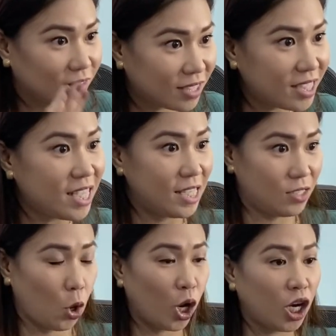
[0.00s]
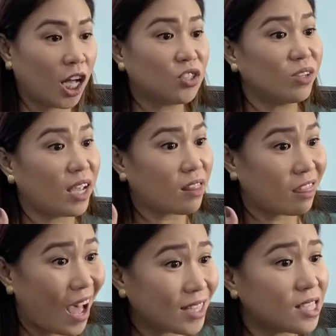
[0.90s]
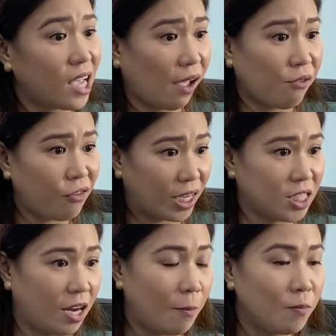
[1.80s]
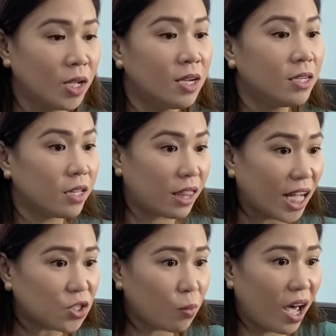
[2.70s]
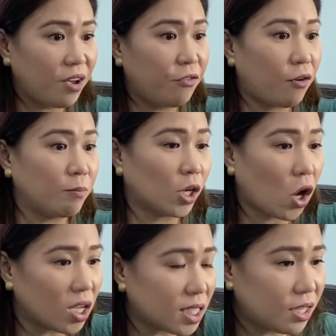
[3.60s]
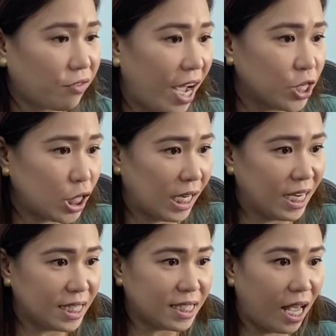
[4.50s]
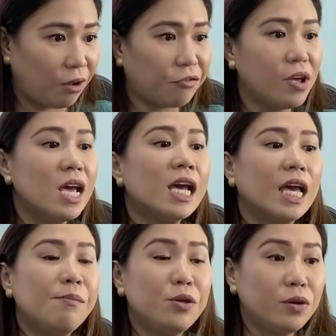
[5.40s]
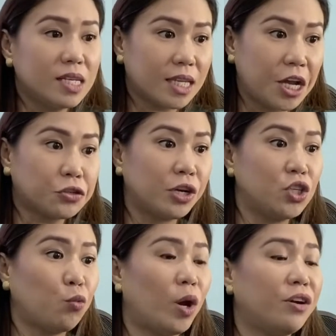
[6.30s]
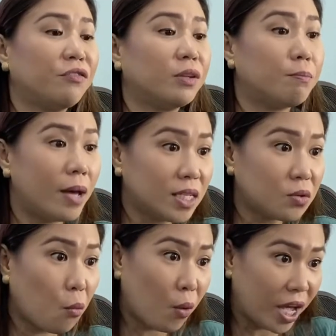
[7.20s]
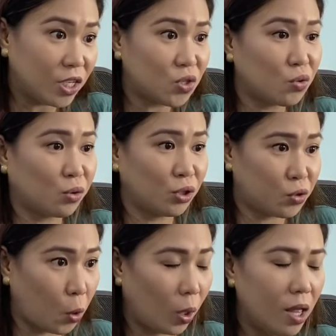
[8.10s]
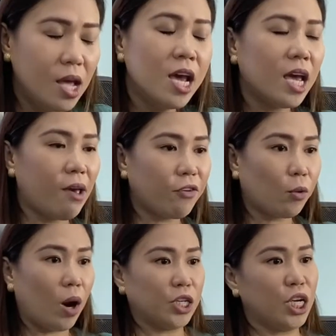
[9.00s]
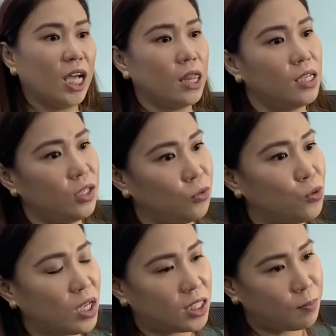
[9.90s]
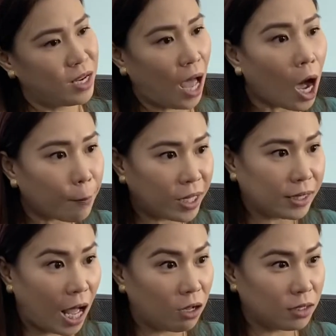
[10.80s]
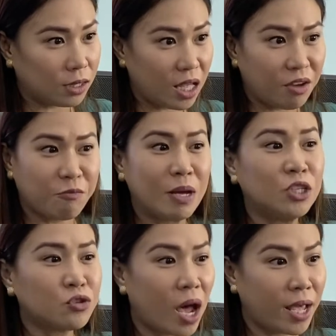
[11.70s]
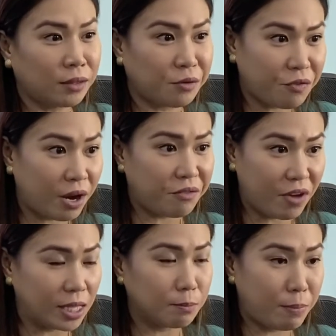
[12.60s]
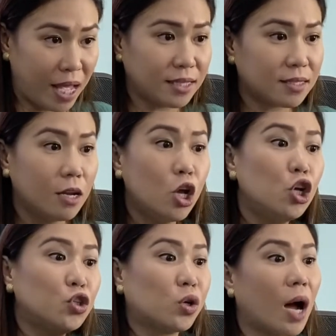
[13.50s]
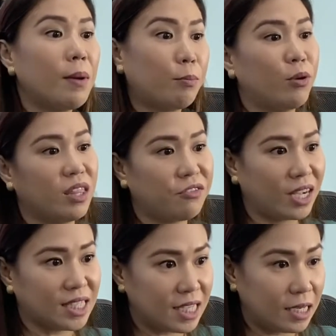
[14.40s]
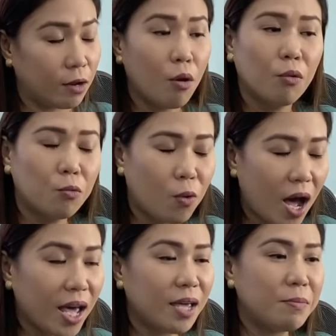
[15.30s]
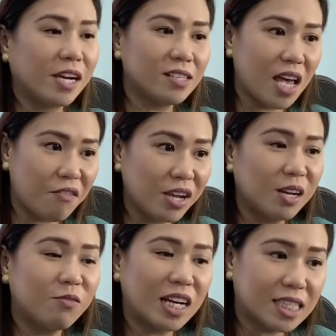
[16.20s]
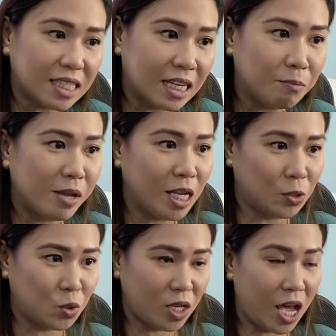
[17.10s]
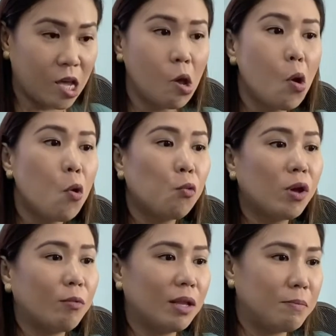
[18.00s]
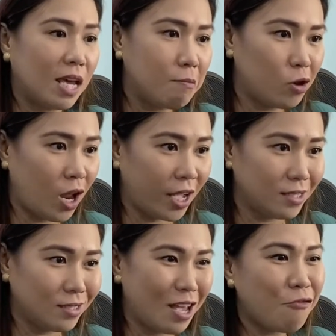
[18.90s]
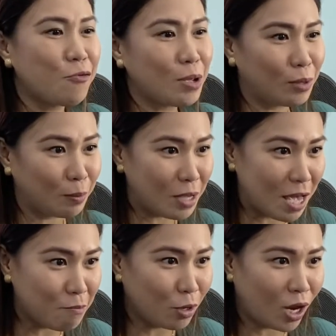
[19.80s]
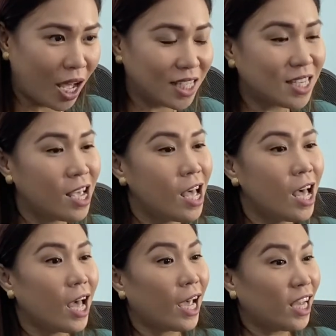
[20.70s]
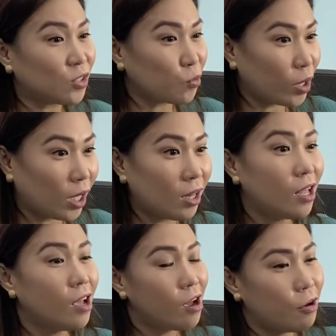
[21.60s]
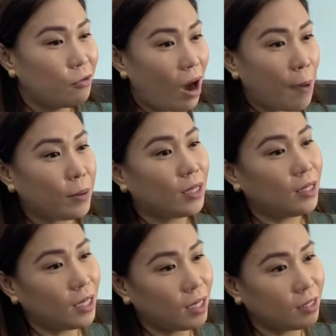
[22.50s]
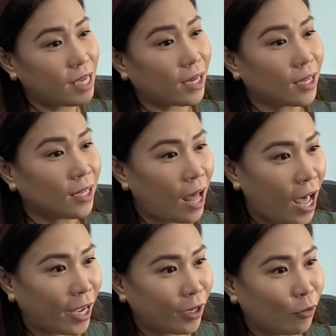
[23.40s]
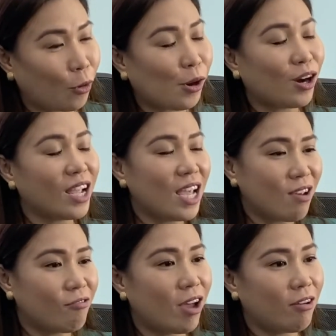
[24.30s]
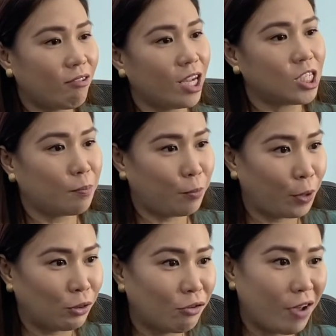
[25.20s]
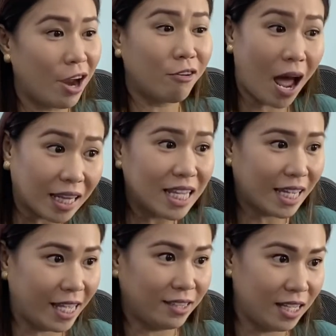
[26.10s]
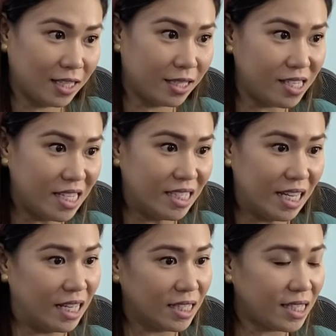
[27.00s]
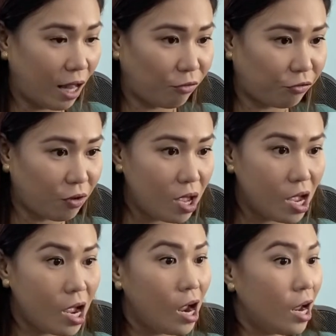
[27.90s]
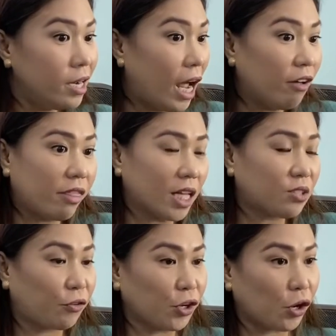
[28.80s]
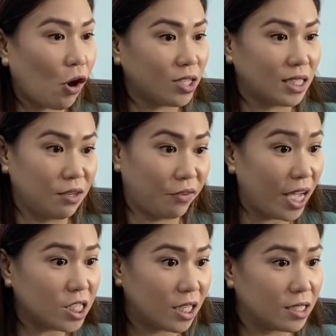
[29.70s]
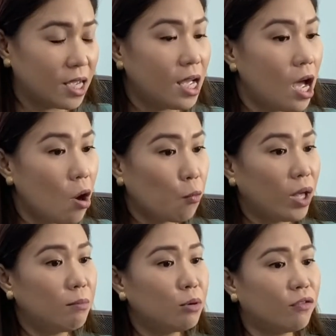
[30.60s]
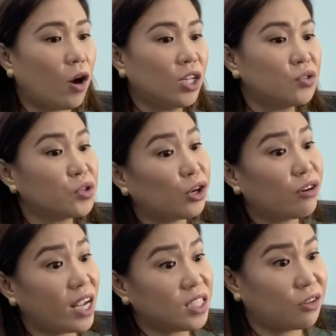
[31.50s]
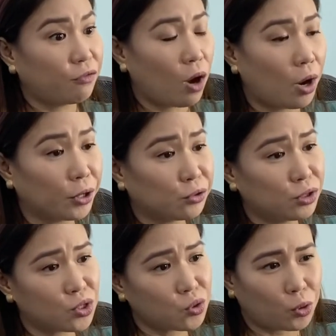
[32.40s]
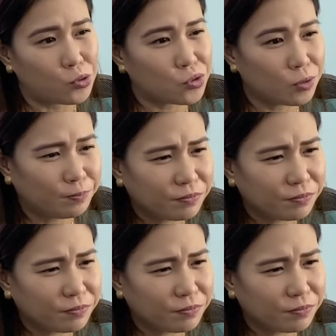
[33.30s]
disease or not to get that infection. That's why from the causative agent in itself, immunization is one of the best ways to control. If you're watching in the news, it's been up and down that they have been trying their very best to come up with a vaccine. Why? Because having a vaccine, meaning to say, we will be immunized. If we will be immunized, it will rapidly decline or even reach a point of eradicating the disease in itself. Now that's for your causative agent. We'll move on to your reservoir or to the source.